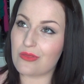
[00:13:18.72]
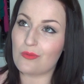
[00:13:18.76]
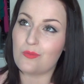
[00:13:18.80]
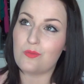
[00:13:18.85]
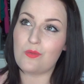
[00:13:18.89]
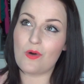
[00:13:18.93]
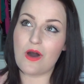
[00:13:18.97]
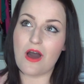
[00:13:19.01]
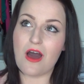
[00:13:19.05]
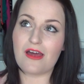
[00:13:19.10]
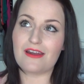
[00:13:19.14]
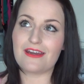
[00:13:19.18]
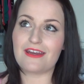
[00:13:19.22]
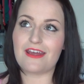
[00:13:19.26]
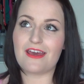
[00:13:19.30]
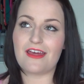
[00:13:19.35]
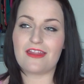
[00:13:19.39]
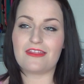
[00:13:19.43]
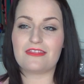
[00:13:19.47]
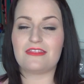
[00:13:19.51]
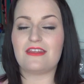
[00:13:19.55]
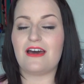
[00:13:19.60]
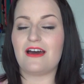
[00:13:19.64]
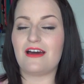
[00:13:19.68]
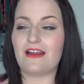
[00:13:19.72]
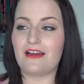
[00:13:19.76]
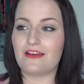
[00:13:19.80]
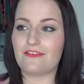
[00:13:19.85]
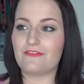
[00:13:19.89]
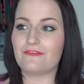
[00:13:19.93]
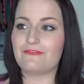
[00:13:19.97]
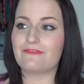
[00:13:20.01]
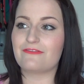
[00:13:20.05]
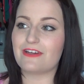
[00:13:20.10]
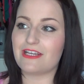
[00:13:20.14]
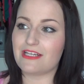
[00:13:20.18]
The one that I
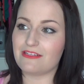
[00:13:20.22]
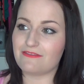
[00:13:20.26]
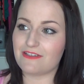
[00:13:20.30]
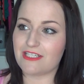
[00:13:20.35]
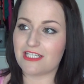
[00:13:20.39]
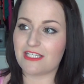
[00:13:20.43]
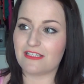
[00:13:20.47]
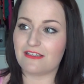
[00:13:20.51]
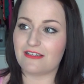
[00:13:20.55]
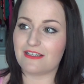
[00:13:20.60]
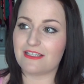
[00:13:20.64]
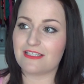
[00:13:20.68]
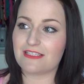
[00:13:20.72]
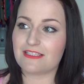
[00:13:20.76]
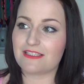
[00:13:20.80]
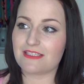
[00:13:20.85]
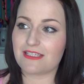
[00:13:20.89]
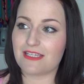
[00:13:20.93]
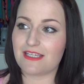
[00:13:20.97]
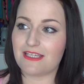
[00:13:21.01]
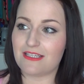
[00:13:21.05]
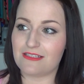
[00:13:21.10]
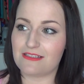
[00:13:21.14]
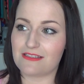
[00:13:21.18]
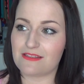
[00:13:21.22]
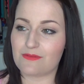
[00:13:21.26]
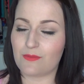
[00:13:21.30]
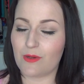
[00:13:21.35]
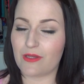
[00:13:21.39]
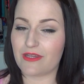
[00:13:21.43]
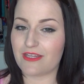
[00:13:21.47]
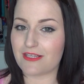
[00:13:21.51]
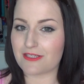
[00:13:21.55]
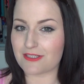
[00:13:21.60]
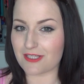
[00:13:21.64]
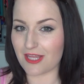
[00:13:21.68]
really, really liked is the
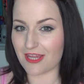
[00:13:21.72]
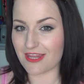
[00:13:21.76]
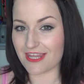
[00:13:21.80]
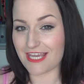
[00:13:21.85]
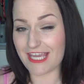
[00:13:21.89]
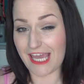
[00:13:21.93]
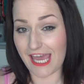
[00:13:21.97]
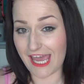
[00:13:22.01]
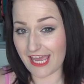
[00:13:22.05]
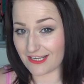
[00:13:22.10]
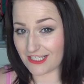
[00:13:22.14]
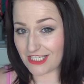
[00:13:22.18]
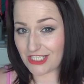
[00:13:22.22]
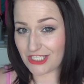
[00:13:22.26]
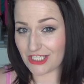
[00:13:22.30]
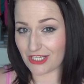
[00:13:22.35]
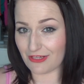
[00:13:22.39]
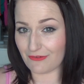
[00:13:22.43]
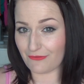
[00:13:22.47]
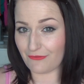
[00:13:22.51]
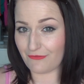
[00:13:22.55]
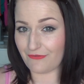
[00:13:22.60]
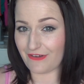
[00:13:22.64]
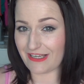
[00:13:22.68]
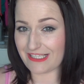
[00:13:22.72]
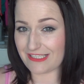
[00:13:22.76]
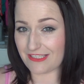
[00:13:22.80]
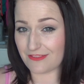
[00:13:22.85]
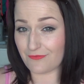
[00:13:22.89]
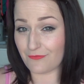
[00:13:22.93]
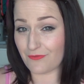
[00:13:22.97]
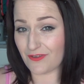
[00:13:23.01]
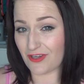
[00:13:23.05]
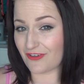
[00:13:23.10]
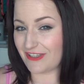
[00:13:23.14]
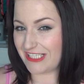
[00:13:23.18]
one that's at the end of Fast
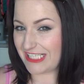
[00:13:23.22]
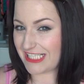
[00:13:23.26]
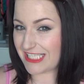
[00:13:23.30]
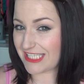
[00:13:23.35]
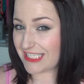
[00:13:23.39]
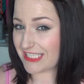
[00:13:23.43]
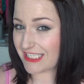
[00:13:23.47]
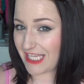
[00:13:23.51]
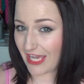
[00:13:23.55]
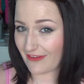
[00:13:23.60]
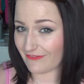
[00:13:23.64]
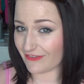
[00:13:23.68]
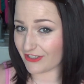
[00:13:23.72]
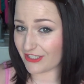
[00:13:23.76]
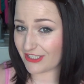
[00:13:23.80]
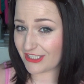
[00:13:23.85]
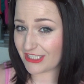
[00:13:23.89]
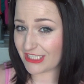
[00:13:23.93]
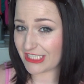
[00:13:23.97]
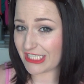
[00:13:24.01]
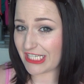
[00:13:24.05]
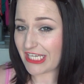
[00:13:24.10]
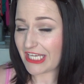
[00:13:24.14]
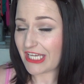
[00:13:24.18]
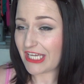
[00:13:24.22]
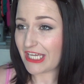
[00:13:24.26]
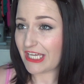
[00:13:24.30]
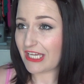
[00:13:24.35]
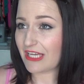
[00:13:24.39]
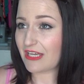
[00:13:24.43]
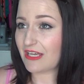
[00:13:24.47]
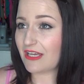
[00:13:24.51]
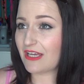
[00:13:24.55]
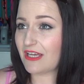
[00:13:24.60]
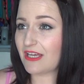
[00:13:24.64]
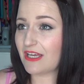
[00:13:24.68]
and Furious 7.
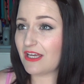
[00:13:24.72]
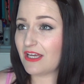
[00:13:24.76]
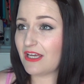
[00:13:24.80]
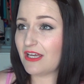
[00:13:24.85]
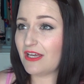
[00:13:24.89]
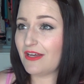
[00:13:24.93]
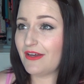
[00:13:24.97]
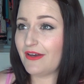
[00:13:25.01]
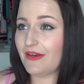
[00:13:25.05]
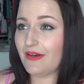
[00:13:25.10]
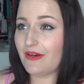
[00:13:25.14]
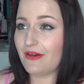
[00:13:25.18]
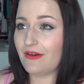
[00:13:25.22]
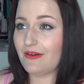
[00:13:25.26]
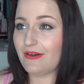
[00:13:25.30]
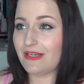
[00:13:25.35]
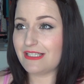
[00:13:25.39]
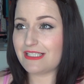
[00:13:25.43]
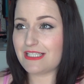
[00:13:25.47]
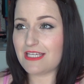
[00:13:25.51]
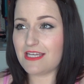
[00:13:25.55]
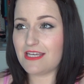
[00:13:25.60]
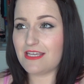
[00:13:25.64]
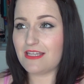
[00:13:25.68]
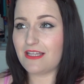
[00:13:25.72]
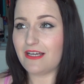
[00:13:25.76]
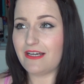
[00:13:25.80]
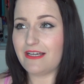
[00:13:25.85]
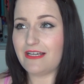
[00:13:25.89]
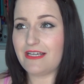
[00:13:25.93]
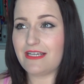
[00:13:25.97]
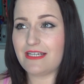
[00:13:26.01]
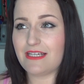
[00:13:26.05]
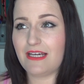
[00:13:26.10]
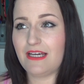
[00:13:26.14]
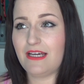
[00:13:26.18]
Is it
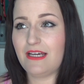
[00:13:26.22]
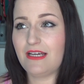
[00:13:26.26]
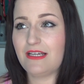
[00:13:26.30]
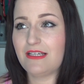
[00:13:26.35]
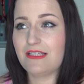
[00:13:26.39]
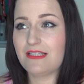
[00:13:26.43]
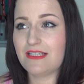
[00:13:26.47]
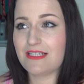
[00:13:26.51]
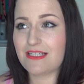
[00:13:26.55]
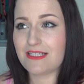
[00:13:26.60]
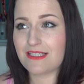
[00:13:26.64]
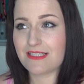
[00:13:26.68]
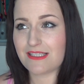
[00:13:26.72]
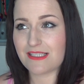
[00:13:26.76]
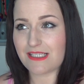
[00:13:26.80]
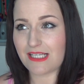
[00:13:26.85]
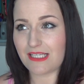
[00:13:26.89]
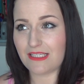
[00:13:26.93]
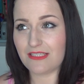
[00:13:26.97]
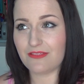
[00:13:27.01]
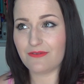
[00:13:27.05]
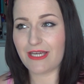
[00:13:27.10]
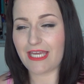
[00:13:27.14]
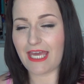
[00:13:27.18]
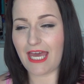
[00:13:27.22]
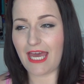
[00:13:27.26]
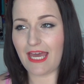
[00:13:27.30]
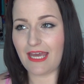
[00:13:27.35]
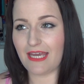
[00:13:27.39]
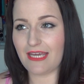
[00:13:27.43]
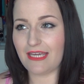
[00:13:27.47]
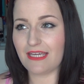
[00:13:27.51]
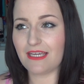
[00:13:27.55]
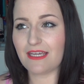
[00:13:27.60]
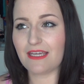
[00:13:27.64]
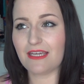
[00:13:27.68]
like See You
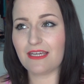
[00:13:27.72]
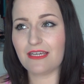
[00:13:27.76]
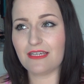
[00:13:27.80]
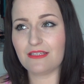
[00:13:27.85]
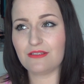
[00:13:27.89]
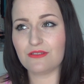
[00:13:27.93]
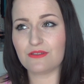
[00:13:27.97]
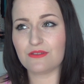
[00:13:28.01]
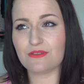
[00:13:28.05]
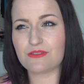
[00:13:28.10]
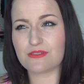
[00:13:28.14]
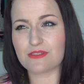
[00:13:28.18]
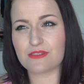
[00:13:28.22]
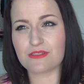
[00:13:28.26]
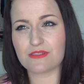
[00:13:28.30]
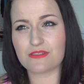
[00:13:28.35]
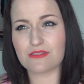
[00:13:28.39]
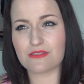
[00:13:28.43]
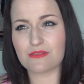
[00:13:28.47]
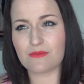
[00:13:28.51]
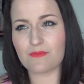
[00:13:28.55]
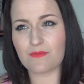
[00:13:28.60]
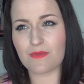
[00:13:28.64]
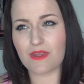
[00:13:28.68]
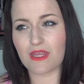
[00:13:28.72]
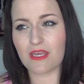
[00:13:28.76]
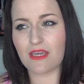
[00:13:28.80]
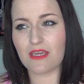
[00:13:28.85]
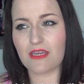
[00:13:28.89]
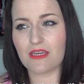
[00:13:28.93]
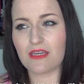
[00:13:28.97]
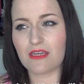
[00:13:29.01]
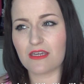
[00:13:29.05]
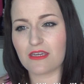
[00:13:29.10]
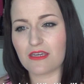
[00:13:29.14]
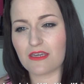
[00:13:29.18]
Again or
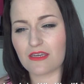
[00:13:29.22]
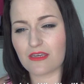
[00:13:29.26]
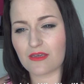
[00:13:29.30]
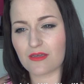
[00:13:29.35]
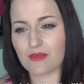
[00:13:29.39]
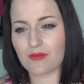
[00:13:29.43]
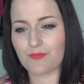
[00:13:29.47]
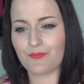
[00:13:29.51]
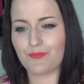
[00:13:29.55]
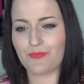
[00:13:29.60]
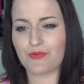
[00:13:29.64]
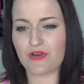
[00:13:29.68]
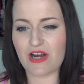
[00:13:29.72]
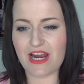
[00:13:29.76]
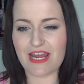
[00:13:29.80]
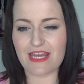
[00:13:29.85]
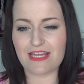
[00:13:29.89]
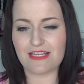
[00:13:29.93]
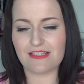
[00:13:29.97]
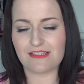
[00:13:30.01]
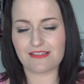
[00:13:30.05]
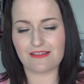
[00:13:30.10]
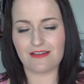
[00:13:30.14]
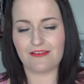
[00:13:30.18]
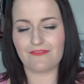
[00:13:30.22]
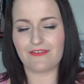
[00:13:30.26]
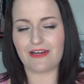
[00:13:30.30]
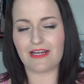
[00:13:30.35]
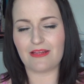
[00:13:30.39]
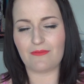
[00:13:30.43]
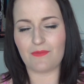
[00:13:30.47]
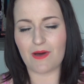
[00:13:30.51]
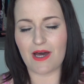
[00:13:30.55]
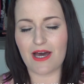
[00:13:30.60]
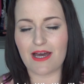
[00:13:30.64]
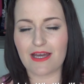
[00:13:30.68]
something? Brain's not
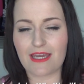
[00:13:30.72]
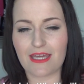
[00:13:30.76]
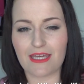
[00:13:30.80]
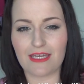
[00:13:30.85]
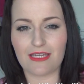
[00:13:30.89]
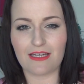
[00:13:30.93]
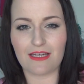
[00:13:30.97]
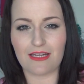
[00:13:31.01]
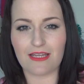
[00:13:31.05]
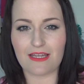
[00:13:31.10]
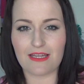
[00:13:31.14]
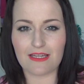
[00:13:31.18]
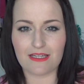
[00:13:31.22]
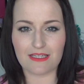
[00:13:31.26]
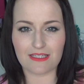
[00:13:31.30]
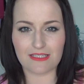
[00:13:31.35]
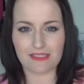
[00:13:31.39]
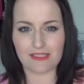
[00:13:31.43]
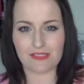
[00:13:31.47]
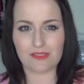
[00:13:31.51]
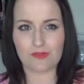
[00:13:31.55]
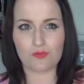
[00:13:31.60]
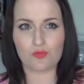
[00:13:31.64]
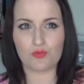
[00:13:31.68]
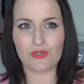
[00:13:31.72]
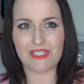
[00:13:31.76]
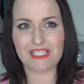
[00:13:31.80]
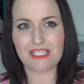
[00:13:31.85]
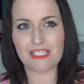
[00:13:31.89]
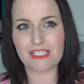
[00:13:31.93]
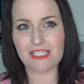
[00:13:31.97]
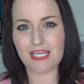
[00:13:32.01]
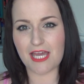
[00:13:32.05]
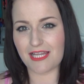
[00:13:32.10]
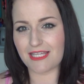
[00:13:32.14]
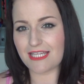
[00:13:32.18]
really working. It's
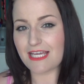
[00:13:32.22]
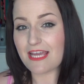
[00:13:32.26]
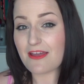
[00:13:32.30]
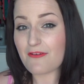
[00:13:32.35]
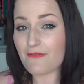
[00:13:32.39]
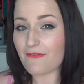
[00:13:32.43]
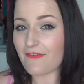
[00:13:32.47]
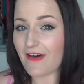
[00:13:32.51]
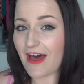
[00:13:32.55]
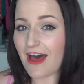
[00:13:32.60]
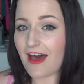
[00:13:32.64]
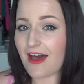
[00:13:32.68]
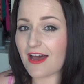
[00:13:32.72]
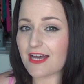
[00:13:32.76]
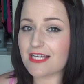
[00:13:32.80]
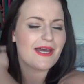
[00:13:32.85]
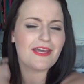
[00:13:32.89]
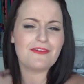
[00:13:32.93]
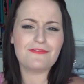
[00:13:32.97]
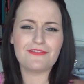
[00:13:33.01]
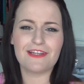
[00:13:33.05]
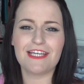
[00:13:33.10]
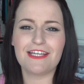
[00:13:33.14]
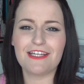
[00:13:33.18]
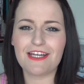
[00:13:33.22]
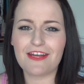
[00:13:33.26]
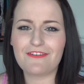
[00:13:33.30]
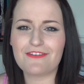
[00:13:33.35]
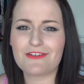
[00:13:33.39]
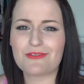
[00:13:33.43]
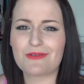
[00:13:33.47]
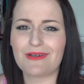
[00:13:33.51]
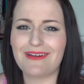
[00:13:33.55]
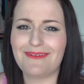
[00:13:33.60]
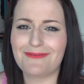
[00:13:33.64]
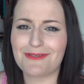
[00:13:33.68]
Wiz Khalifa. Hopefully you know
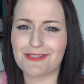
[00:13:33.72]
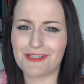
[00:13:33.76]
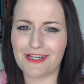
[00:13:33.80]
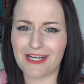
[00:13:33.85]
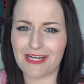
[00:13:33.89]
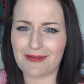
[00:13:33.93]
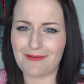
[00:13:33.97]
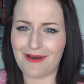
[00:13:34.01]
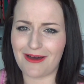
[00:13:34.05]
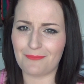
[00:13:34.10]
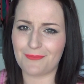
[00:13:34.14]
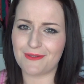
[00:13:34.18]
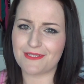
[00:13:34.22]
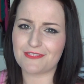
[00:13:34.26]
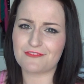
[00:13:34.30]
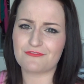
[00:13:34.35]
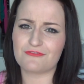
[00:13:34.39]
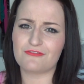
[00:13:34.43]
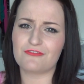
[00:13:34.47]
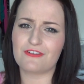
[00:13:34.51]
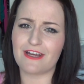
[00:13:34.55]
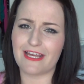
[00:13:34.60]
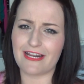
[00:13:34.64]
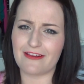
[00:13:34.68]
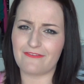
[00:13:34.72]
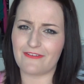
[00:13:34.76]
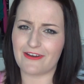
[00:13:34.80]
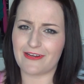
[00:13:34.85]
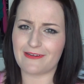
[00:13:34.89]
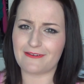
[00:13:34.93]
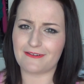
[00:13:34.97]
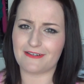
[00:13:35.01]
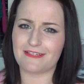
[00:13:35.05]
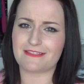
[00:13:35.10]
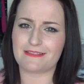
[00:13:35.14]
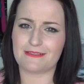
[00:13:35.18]
which one I'm talking about, but it's really,
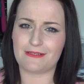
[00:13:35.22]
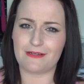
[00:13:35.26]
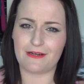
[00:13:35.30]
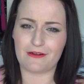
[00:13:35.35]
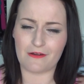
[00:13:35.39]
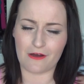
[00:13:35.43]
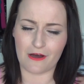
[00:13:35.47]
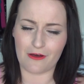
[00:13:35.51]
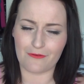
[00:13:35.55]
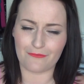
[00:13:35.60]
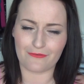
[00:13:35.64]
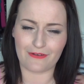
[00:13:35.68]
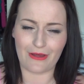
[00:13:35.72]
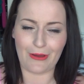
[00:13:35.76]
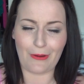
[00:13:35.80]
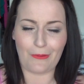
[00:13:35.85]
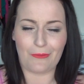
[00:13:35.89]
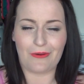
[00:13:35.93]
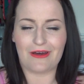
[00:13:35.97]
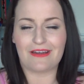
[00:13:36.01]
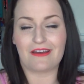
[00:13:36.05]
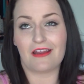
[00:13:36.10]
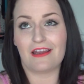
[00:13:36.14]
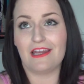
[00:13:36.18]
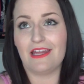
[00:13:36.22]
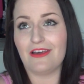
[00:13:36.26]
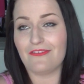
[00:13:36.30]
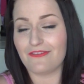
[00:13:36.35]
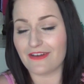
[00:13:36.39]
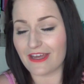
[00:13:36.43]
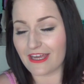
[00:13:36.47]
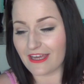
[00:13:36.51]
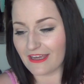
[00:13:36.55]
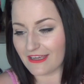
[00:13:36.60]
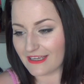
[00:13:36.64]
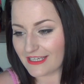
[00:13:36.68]
really nice and heartfelt and I
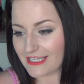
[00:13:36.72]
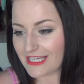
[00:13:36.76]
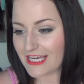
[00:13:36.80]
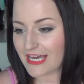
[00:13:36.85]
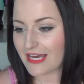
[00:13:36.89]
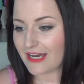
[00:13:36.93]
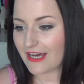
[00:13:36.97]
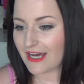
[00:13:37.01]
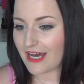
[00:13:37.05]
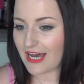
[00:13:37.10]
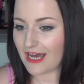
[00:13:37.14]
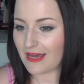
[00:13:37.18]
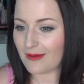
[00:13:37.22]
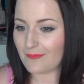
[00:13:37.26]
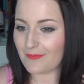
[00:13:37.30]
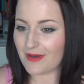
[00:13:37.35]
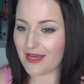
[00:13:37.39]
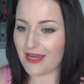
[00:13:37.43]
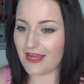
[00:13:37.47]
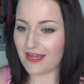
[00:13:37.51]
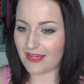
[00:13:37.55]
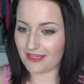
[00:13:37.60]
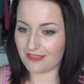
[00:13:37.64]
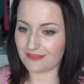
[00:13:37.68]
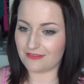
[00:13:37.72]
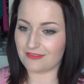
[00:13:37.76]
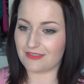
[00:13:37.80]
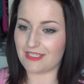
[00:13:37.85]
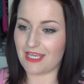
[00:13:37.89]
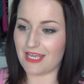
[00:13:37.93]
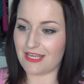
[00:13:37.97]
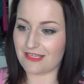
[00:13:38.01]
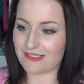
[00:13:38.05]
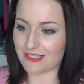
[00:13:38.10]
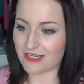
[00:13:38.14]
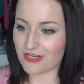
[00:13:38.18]
love it. And
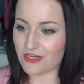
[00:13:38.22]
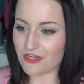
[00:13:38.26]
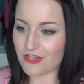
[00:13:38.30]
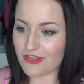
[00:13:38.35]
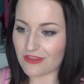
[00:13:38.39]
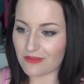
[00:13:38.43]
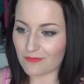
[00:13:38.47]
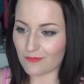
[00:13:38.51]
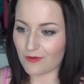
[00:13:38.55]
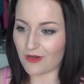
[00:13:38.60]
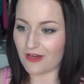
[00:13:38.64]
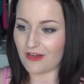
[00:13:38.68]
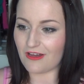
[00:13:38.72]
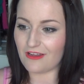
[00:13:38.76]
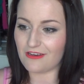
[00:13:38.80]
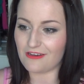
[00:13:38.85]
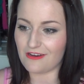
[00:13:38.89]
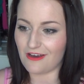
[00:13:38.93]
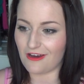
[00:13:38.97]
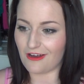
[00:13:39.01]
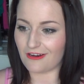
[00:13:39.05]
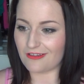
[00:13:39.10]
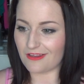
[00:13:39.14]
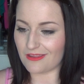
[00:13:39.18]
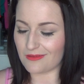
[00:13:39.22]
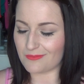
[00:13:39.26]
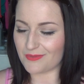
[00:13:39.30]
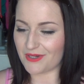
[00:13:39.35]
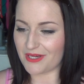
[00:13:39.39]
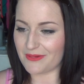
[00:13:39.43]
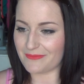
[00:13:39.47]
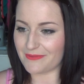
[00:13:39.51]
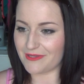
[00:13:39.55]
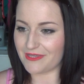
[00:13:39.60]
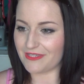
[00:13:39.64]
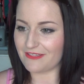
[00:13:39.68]
there's another one on at the
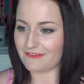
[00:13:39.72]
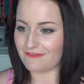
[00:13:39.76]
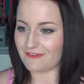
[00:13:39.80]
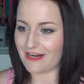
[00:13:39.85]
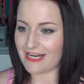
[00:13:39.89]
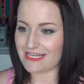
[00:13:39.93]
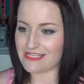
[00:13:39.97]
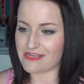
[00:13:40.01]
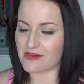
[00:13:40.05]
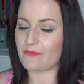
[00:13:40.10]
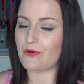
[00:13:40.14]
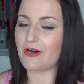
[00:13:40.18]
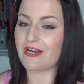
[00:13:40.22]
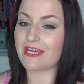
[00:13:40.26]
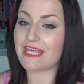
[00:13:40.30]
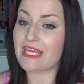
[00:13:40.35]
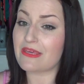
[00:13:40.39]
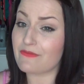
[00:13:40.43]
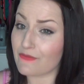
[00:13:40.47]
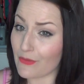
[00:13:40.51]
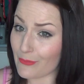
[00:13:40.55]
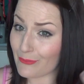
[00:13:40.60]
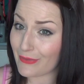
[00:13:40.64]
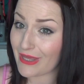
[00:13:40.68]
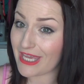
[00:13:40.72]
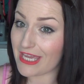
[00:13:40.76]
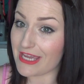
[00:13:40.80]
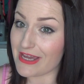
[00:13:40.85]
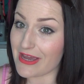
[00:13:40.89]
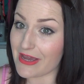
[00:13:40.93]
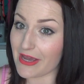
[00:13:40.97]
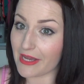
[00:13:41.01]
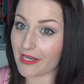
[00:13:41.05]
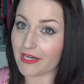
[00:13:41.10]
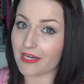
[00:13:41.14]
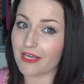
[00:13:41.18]
moment that Radio 1 keep
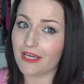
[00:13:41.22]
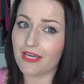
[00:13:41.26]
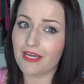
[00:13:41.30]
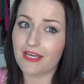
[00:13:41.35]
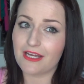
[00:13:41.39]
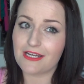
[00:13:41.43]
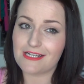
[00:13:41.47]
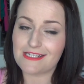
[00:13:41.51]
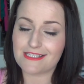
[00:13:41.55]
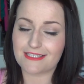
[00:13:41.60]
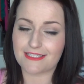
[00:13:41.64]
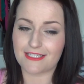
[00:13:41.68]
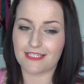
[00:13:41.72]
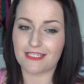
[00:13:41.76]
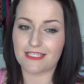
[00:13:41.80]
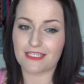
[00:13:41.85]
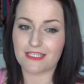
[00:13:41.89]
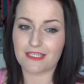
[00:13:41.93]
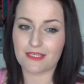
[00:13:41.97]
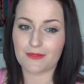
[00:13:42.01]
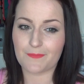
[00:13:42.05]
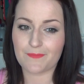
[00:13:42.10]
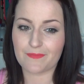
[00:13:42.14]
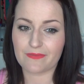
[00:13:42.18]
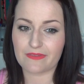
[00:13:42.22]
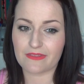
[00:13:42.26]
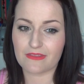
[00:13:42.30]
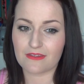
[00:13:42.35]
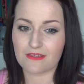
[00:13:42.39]
repeating. It's like,